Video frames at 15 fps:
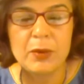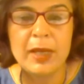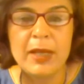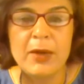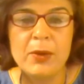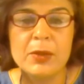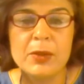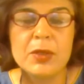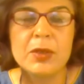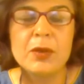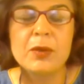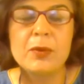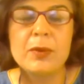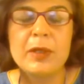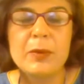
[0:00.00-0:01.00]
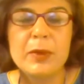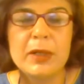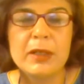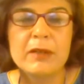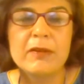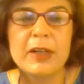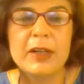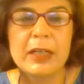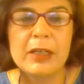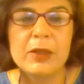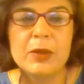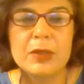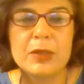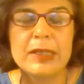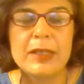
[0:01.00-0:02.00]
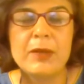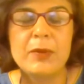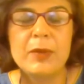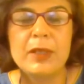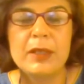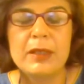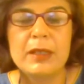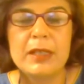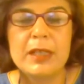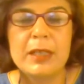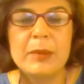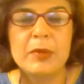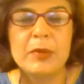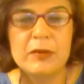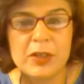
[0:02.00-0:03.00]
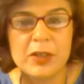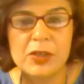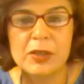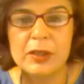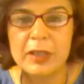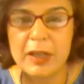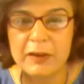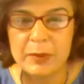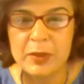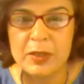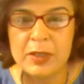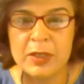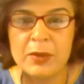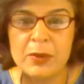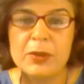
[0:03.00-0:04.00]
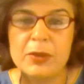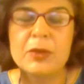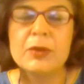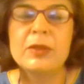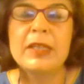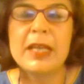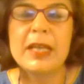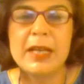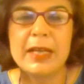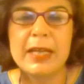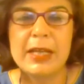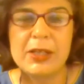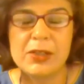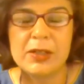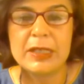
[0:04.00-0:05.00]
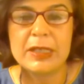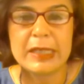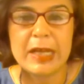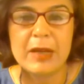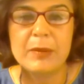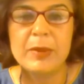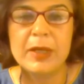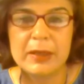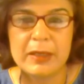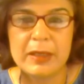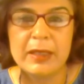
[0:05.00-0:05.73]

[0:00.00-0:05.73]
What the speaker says: and also we worked very closely with the provincial government and also the NIH in Islamabad